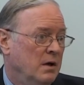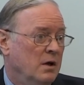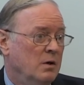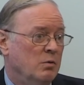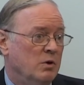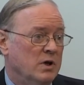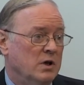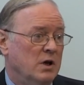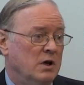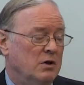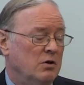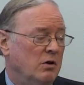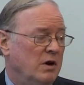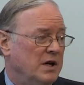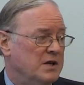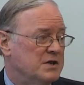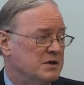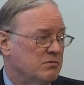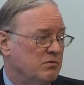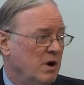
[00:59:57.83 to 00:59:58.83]
We're going to try to
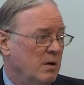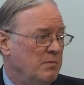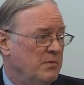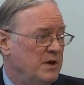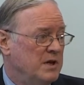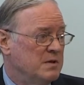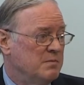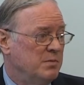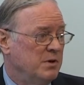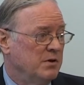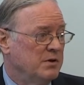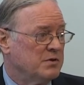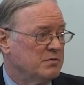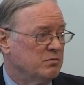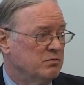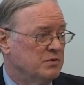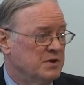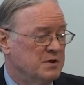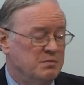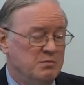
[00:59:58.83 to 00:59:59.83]
scrub these bills,
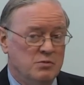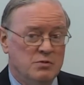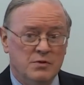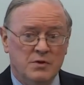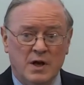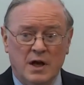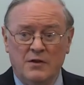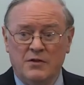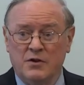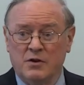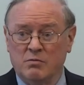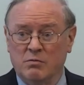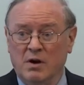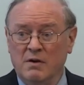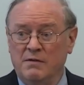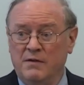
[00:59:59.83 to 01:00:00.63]
smooth out their rough